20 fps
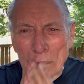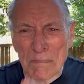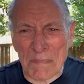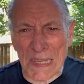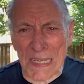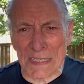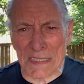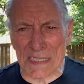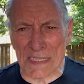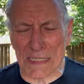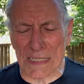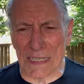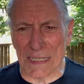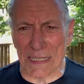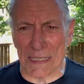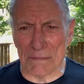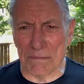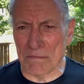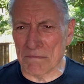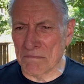It's
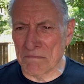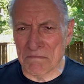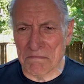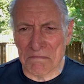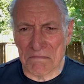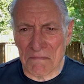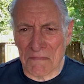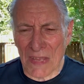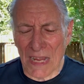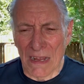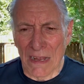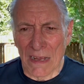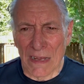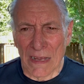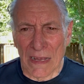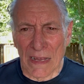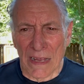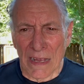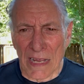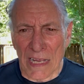
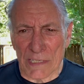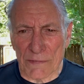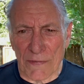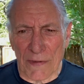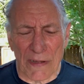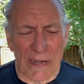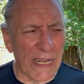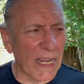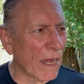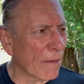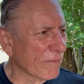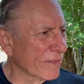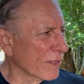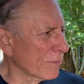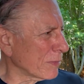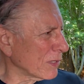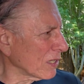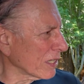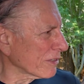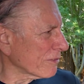very
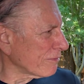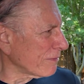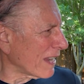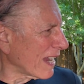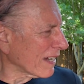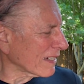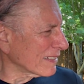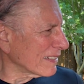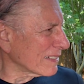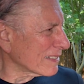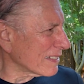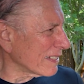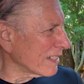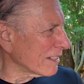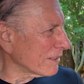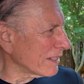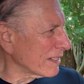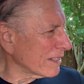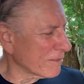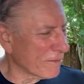comfortable. In fact,
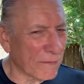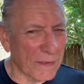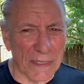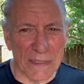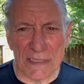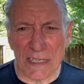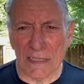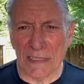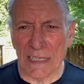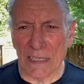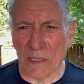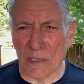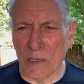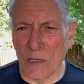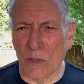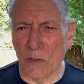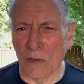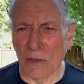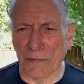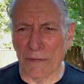it feels a little
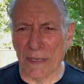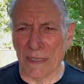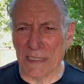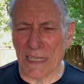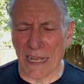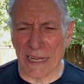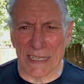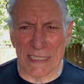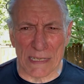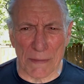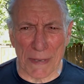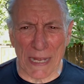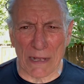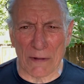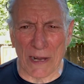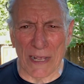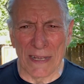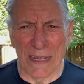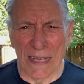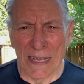cool. It feels like it's
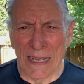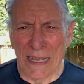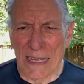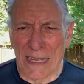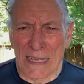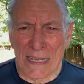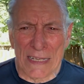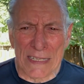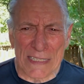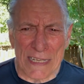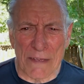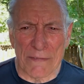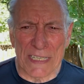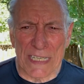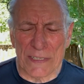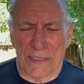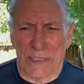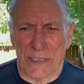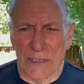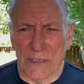about
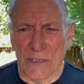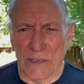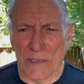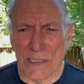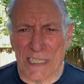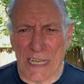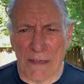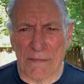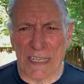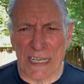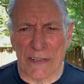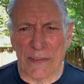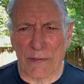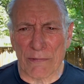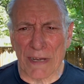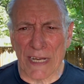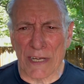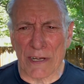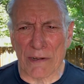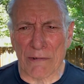72,
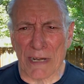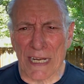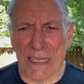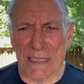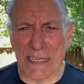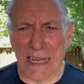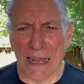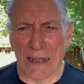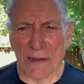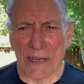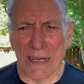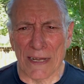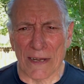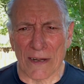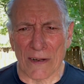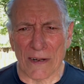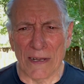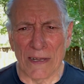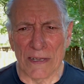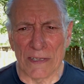73 degrees out
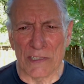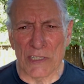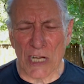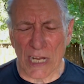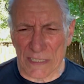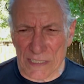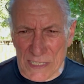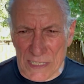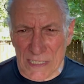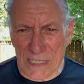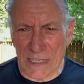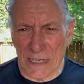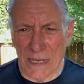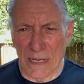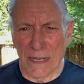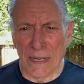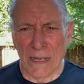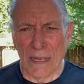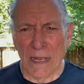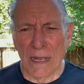here, just
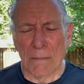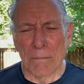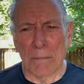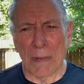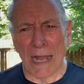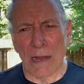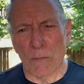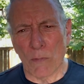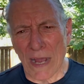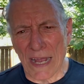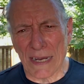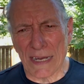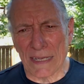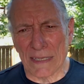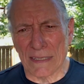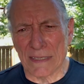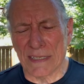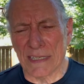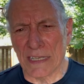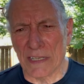by wetting
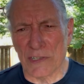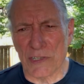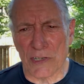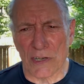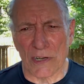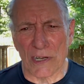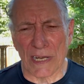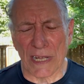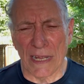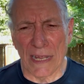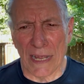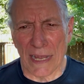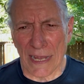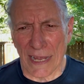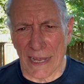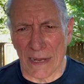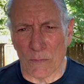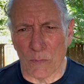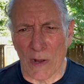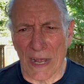the t-shirt
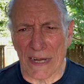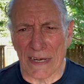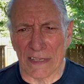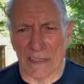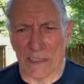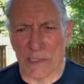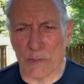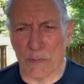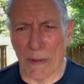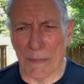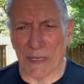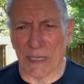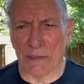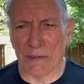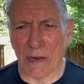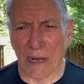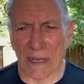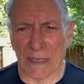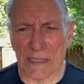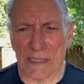and wetting the swimming
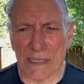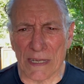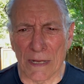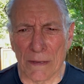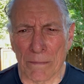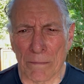trunks.